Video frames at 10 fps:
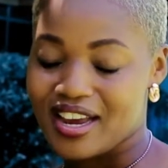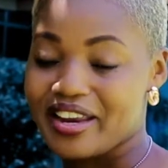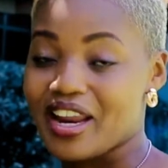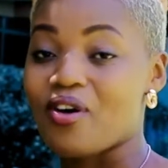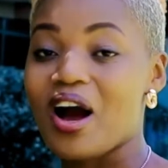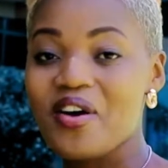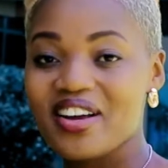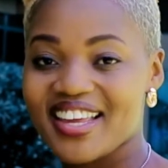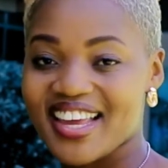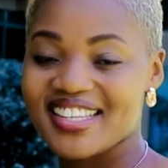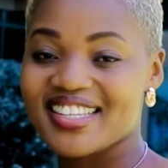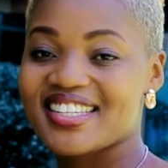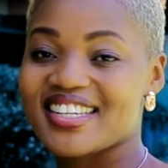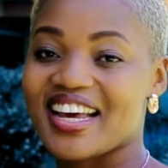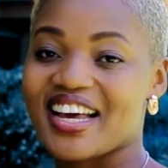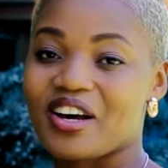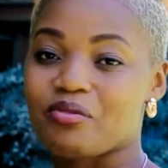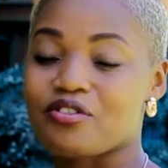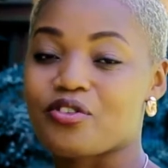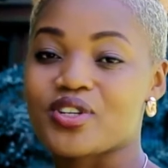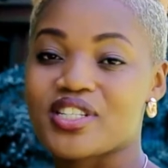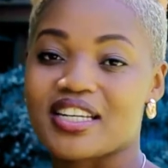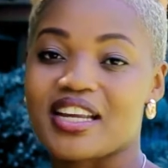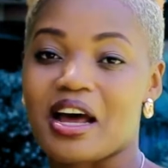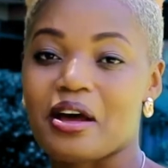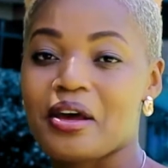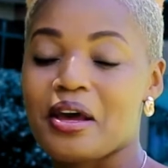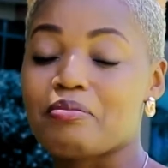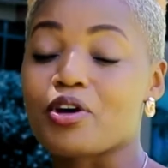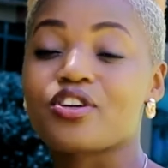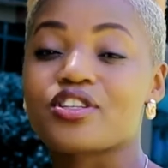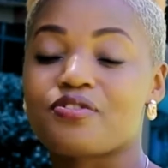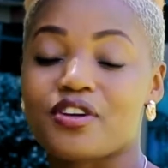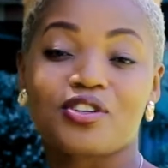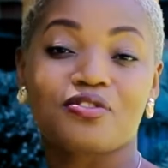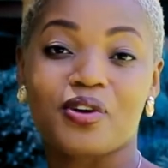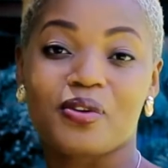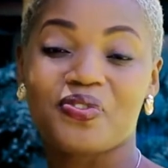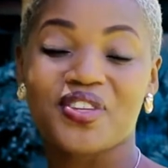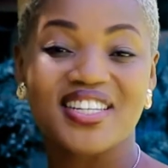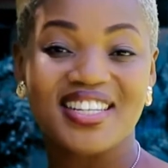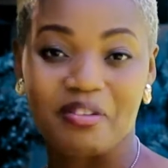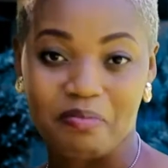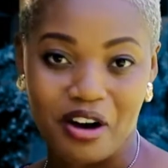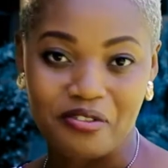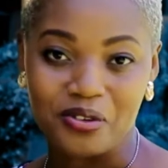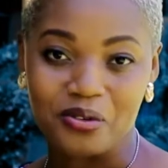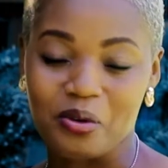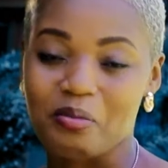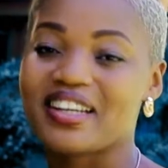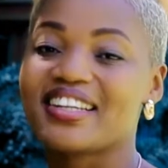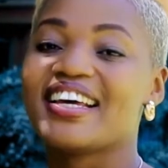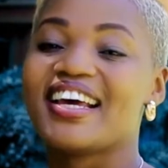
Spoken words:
Now, our guest, we've hosted her because, first of all, she's a powerful woman,